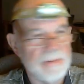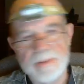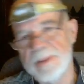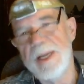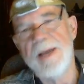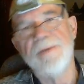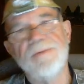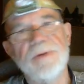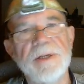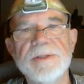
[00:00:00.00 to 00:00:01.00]
half a
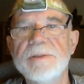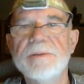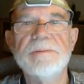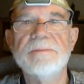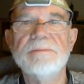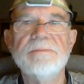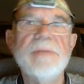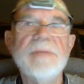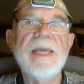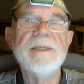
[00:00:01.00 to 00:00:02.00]
dozen,
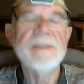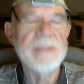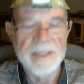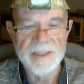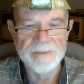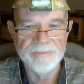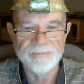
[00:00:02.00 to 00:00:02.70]
eight, ten